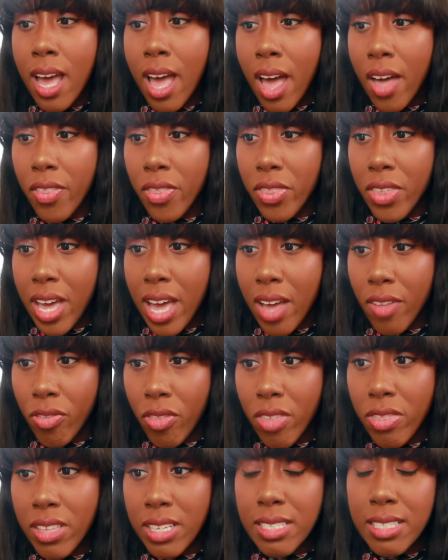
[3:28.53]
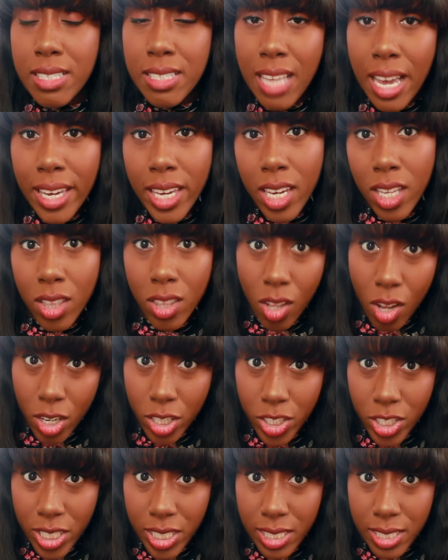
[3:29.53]
And then the second
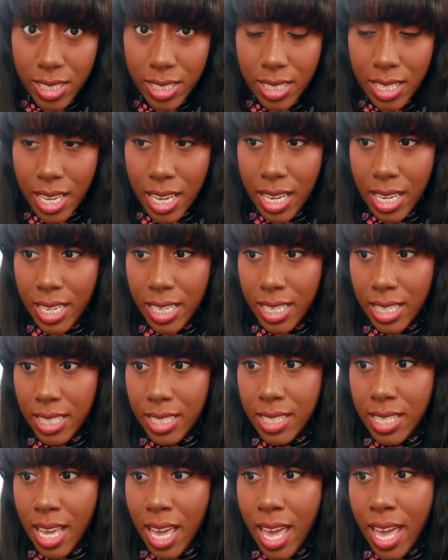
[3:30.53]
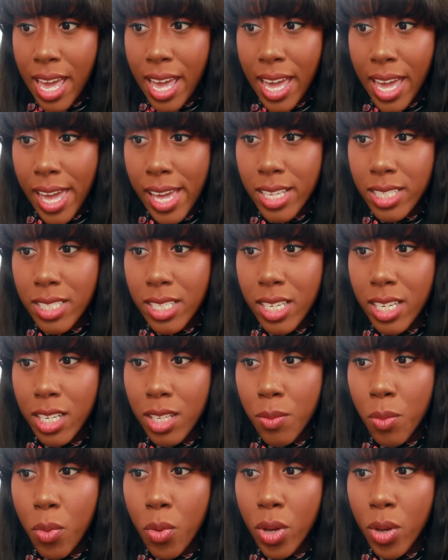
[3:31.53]
largest is
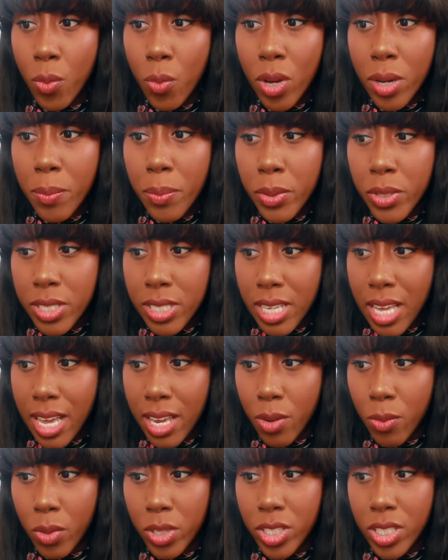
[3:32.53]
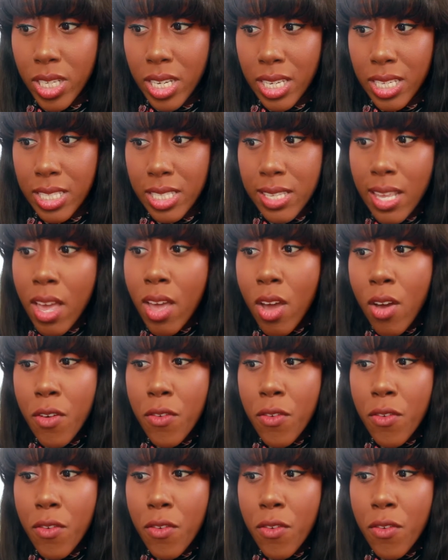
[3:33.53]
18.1%, which is